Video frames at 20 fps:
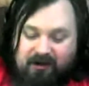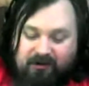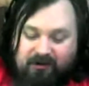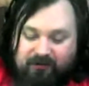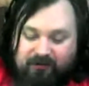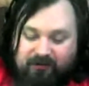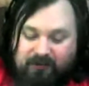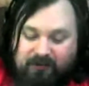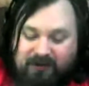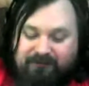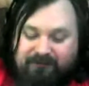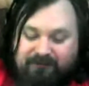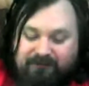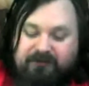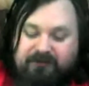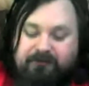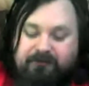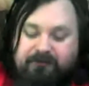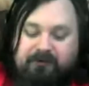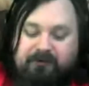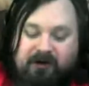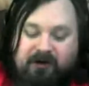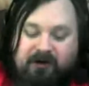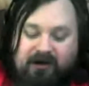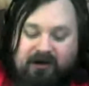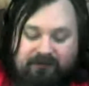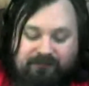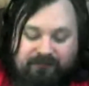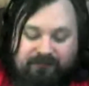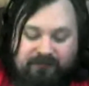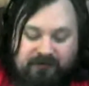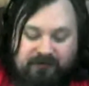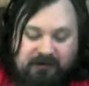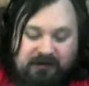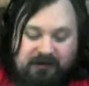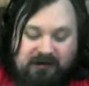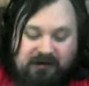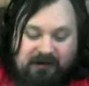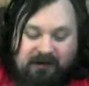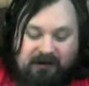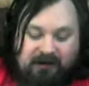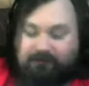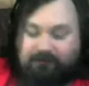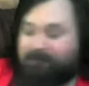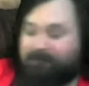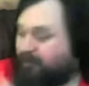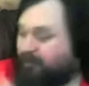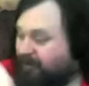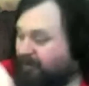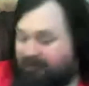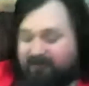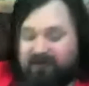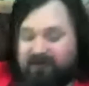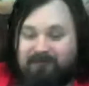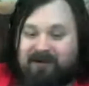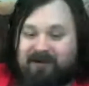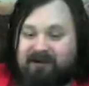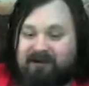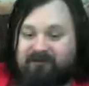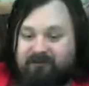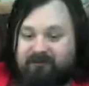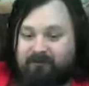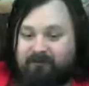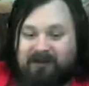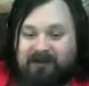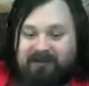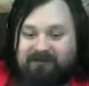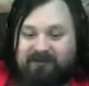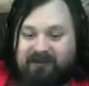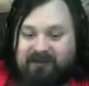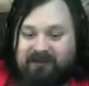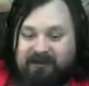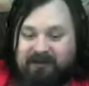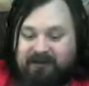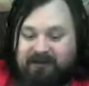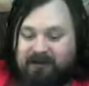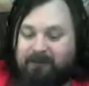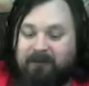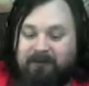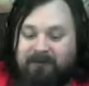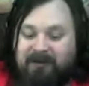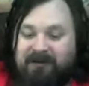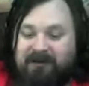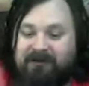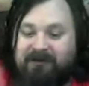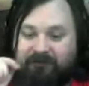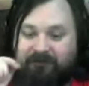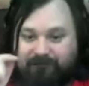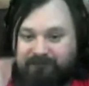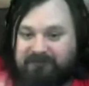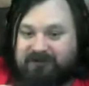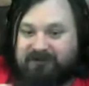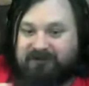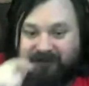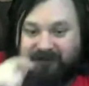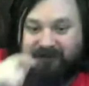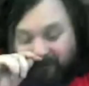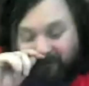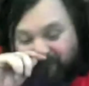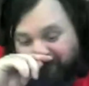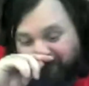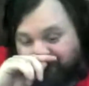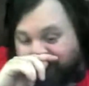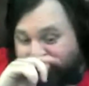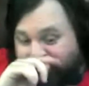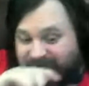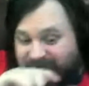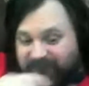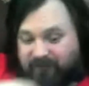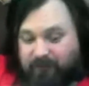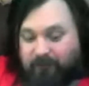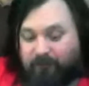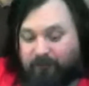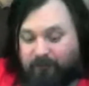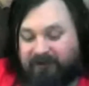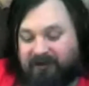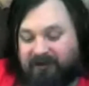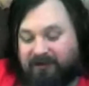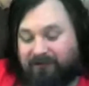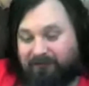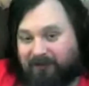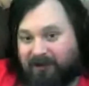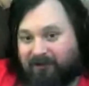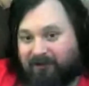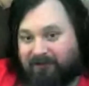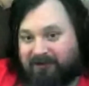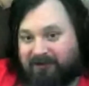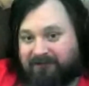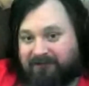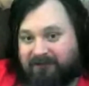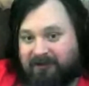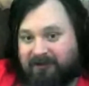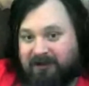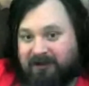Couldn't wait for it to arrive. I'm surprised I managed to wait the couple of minutes it took me to set this recording up going